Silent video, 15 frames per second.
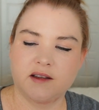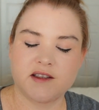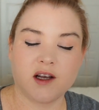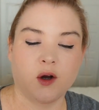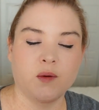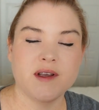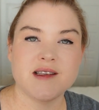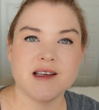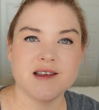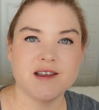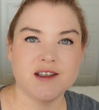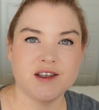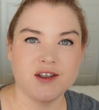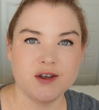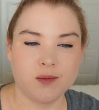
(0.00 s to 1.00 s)
it's always
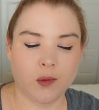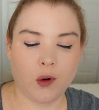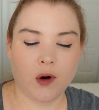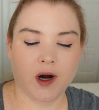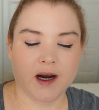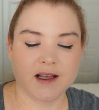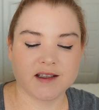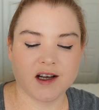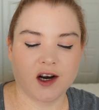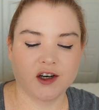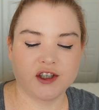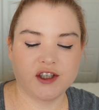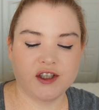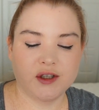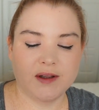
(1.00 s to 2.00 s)
easy to do more, it's
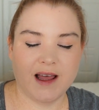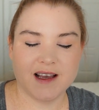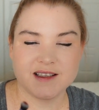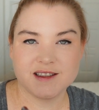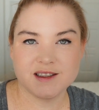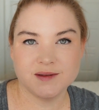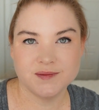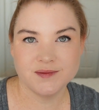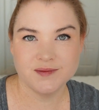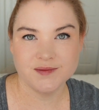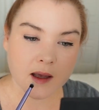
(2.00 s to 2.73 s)
hard to do less.